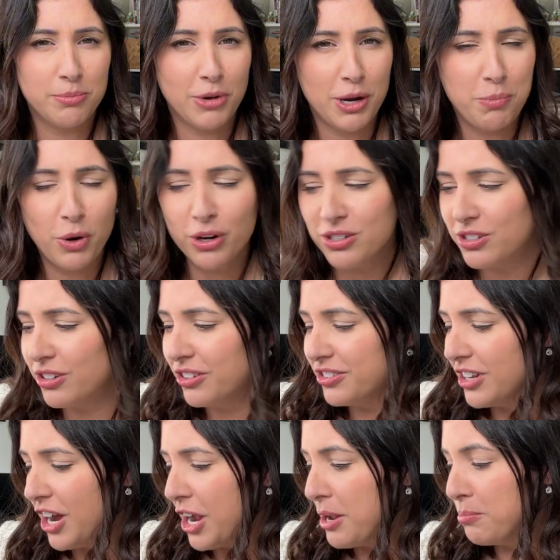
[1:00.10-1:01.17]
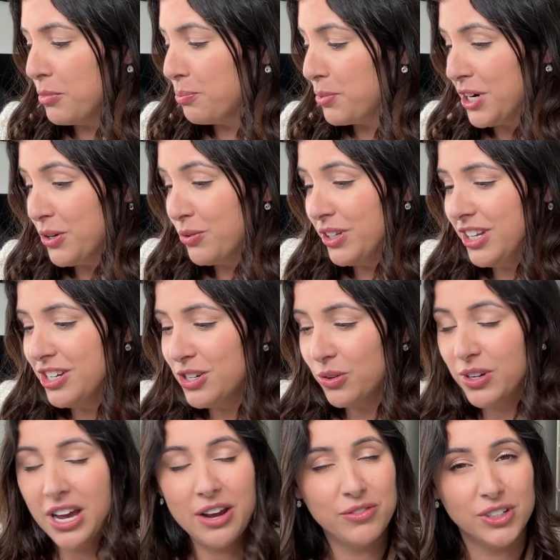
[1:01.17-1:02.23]
my personal time, but I really
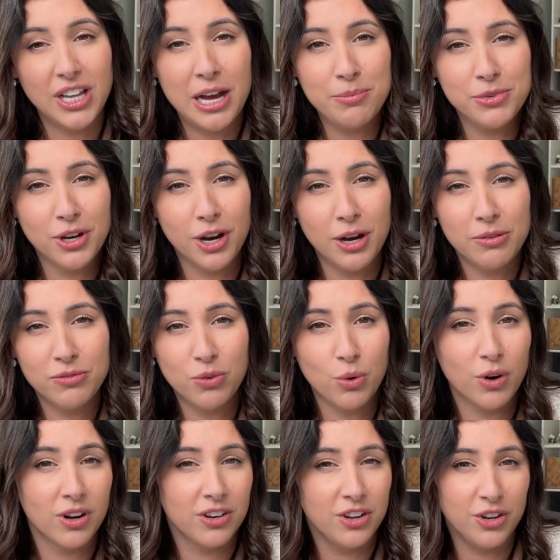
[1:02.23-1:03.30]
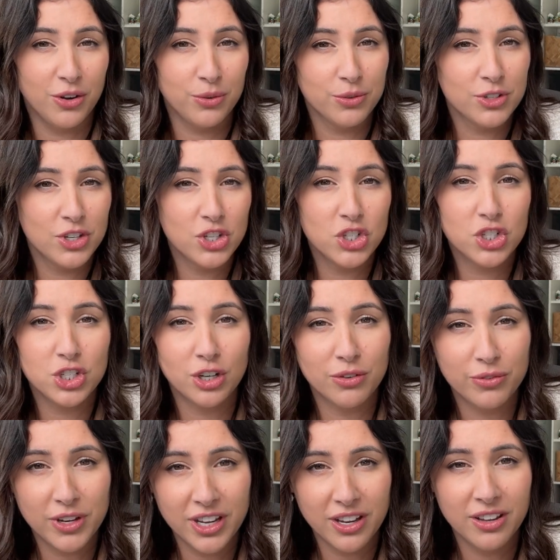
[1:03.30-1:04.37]
don't have a laptop for, you know,
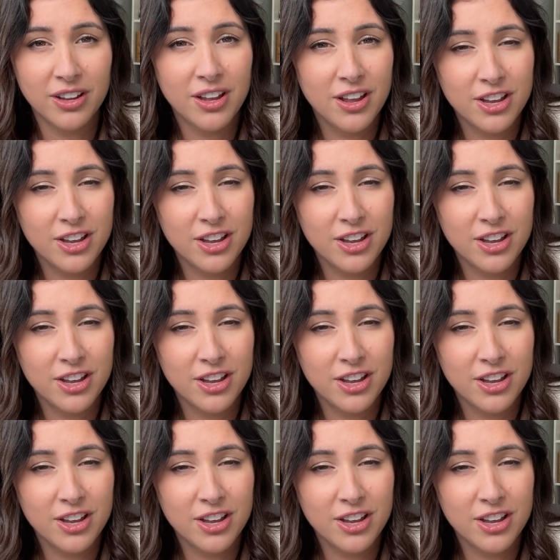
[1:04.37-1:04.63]
surfing,